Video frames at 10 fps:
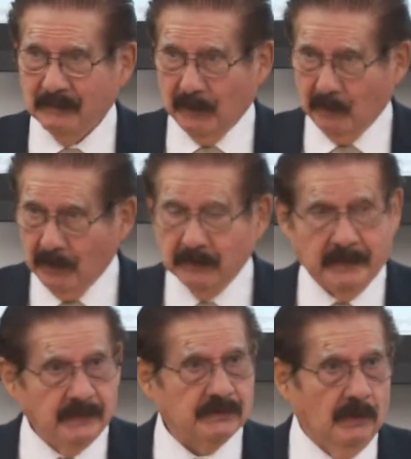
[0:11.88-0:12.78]
The world
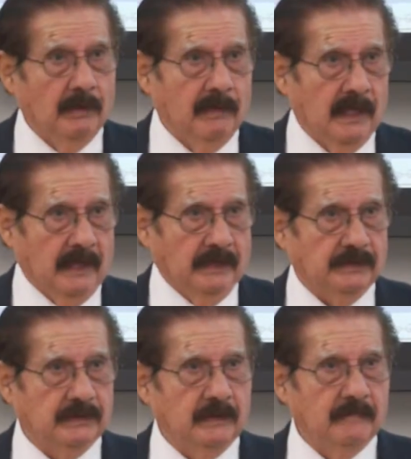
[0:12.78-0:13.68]
is
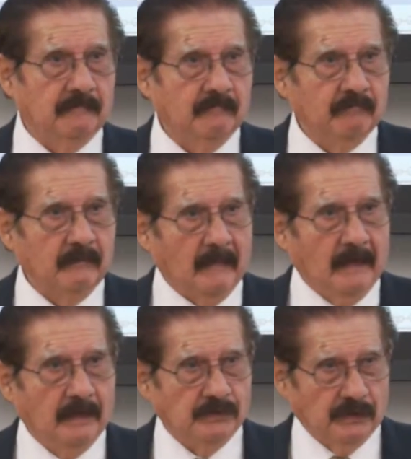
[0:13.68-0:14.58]
globalized.
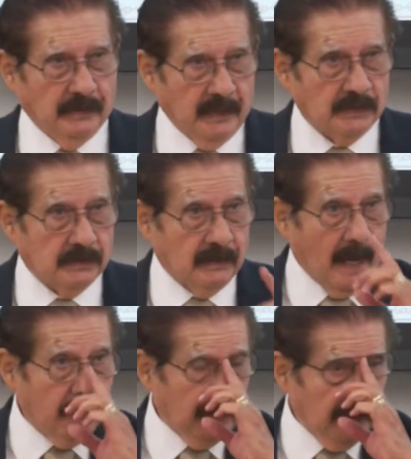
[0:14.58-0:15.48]
So the next
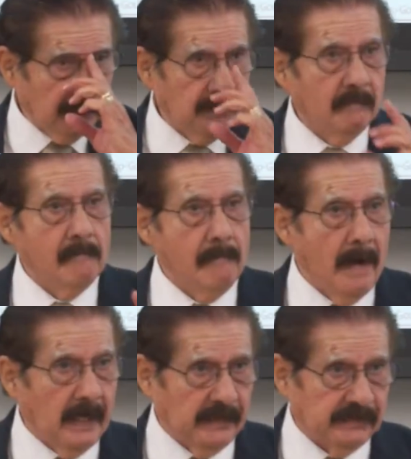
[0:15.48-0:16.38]
comment is
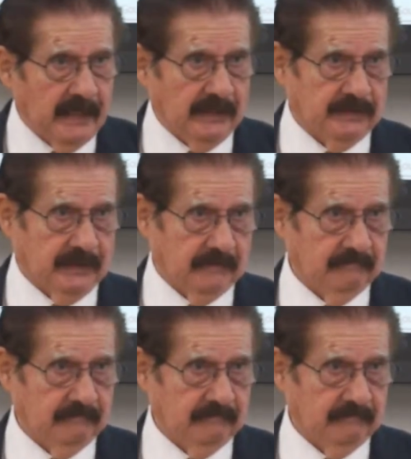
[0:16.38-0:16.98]
monetize it.